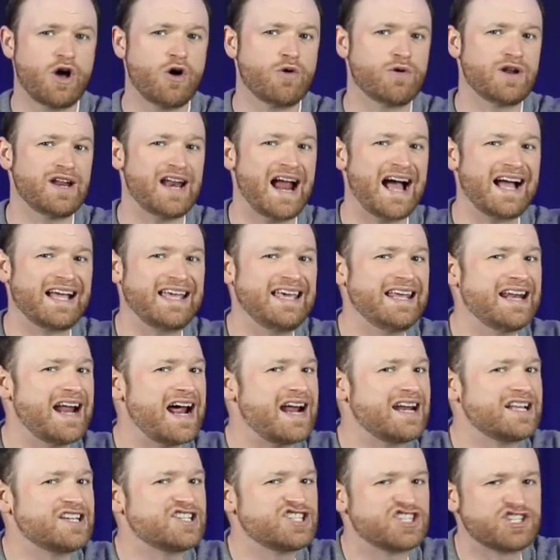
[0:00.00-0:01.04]
on and I
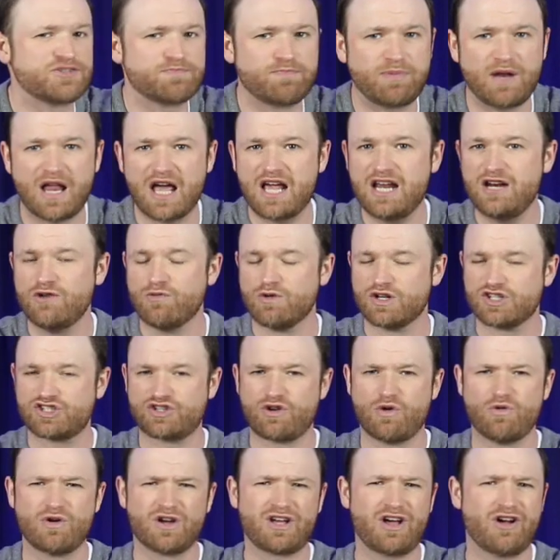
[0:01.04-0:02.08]
cannot explain what's
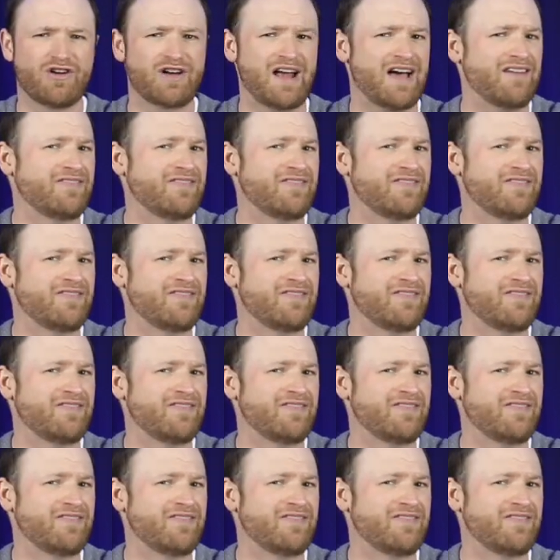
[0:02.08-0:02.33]
going on,